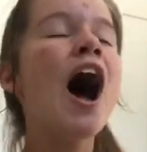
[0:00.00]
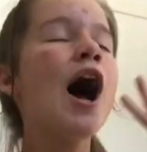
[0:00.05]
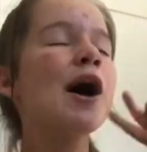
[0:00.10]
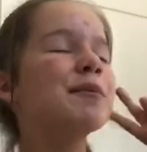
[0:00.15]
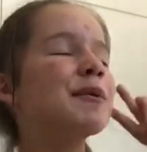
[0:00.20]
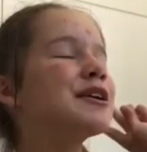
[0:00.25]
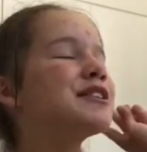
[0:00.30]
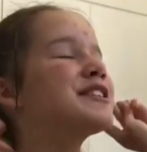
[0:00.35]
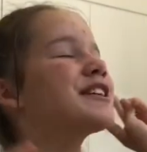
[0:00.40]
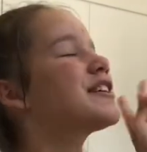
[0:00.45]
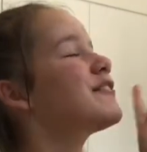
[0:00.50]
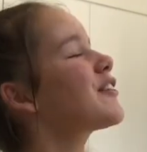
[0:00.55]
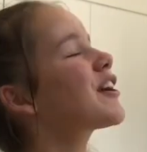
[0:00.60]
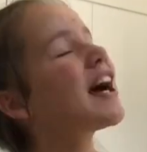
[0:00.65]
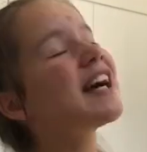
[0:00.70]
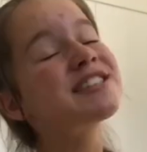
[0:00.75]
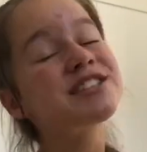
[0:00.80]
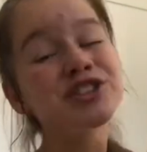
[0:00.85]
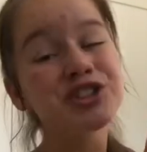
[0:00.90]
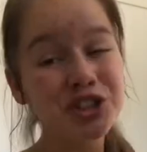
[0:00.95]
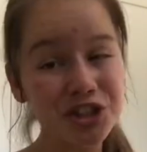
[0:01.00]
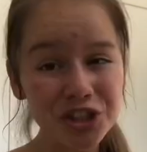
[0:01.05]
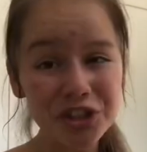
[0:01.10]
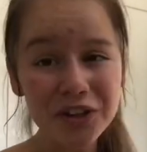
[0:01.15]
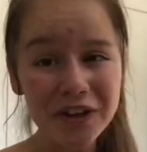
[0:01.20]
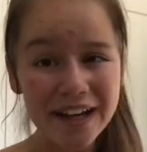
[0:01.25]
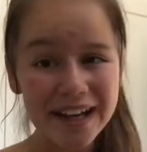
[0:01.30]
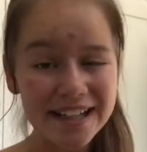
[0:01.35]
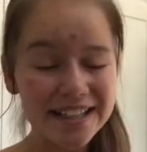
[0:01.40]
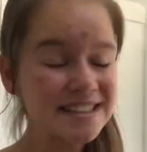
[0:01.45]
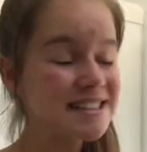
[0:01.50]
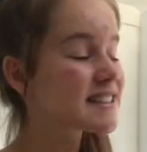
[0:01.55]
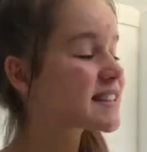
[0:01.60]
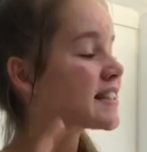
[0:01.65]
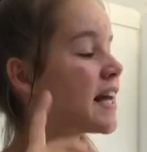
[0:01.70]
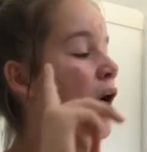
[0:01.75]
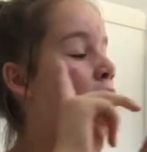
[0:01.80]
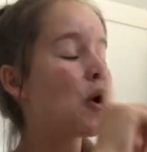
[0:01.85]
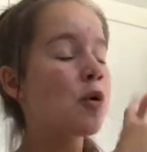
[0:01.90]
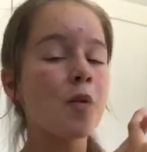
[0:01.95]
I'm going to give you guys 2 hints.